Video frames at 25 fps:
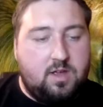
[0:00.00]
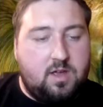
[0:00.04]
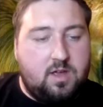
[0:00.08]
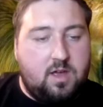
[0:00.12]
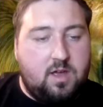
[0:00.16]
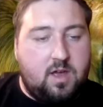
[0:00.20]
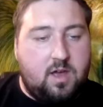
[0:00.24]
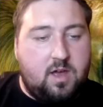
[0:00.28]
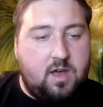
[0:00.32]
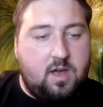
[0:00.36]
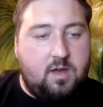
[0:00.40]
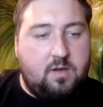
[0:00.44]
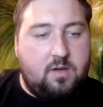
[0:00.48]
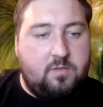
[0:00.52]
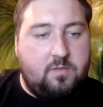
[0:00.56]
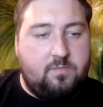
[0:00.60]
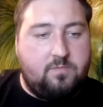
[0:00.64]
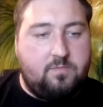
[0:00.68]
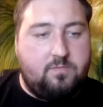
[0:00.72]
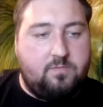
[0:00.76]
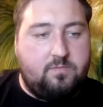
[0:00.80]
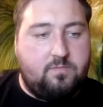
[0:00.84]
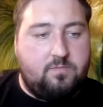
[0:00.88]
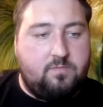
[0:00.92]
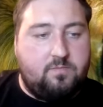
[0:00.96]
um,
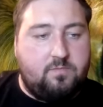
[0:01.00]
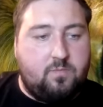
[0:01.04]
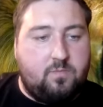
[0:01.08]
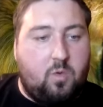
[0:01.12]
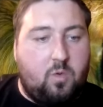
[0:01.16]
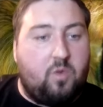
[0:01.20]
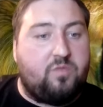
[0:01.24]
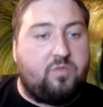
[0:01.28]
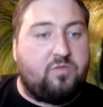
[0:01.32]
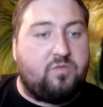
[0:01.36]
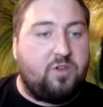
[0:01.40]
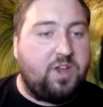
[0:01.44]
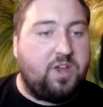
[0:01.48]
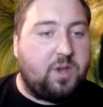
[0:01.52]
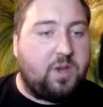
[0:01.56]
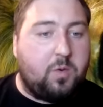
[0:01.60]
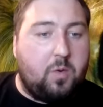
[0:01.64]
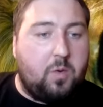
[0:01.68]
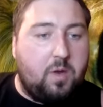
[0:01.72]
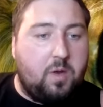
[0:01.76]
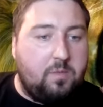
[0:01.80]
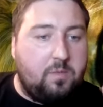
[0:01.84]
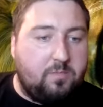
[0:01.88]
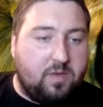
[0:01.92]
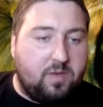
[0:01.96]
more
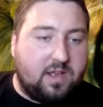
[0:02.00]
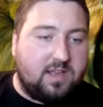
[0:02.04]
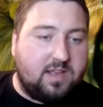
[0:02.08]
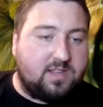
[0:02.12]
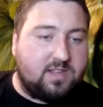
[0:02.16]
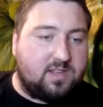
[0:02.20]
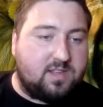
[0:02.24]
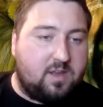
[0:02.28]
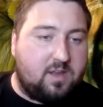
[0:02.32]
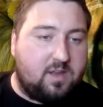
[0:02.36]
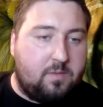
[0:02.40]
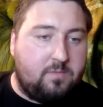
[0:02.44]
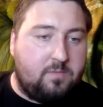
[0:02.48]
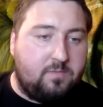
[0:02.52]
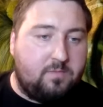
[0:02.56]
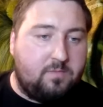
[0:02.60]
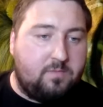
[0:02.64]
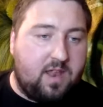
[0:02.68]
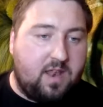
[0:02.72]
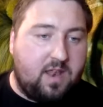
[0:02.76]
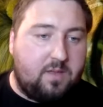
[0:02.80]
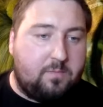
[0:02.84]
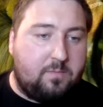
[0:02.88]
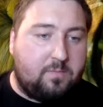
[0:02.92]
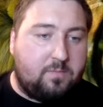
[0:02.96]
frequent because I'm
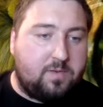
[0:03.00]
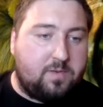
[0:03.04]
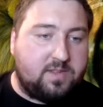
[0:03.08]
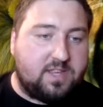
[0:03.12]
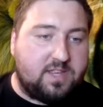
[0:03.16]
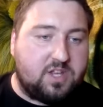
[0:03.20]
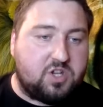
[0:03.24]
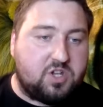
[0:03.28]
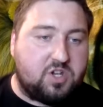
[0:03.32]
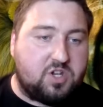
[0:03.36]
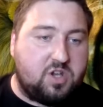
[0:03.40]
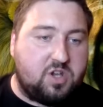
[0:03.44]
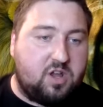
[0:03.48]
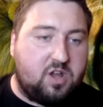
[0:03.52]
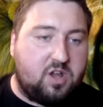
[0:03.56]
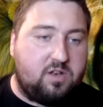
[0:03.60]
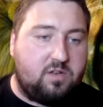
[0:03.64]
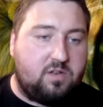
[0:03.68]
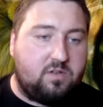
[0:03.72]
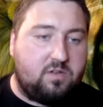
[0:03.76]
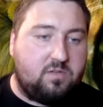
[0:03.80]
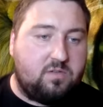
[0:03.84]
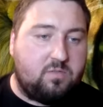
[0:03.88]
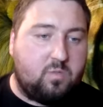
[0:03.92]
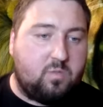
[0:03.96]
in a
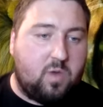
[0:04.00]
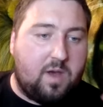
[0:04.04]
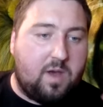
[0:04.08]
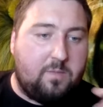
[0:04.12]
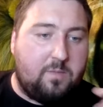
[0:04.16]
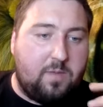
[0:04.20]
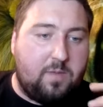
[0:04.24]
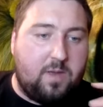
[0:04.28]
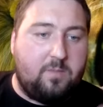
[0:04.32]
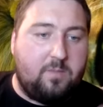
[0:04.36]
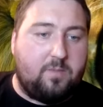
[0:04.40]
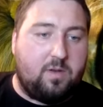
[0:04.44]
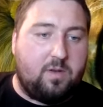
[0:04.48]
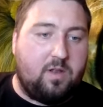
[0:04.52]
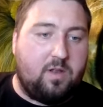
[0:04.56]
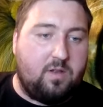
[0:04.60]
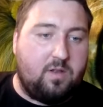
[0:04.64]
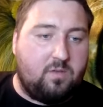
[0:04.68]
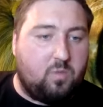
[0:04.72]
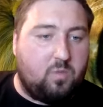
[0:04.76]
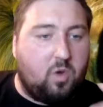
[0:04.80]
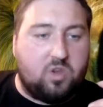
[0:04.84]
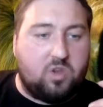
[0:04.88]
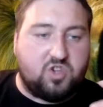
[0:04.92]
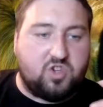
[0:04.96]
position where people are
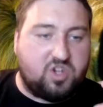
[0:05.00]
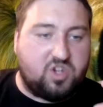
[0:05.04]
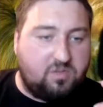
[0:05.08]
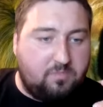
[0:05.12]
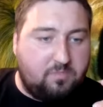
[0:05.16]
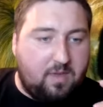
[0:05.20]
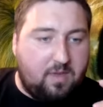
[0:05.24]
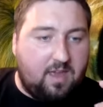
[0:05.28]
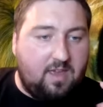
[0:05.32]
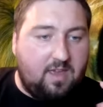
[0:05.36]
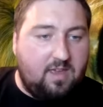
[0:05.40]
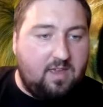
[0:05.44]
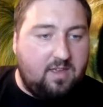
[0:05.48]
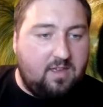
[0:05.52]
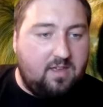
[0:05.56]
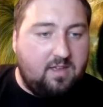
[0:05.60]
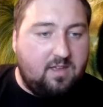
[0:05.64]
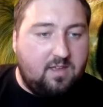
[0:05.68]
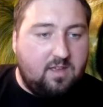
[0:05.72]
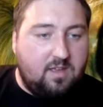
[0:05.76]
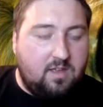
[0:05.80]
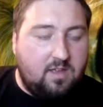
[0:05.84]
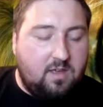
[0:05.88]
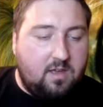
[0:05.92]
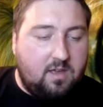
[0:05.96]
watching me,
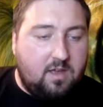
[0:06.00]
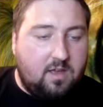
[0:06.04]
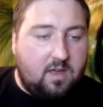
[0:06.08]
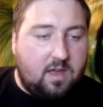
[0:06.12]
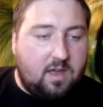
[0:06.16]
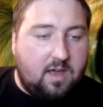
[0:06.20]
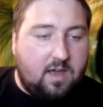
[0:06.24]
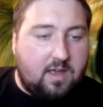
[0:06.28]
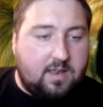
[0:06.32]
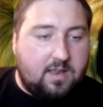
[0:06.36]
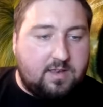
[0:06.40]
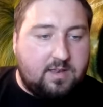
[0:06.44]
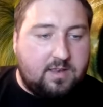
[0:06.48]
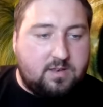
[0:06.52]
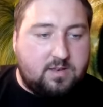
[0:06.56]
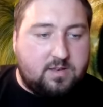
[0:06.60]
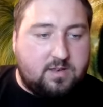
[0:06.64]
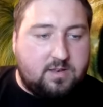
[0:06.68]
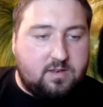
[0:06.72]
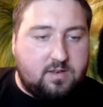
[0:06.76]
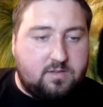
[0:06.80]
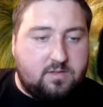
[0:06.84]
and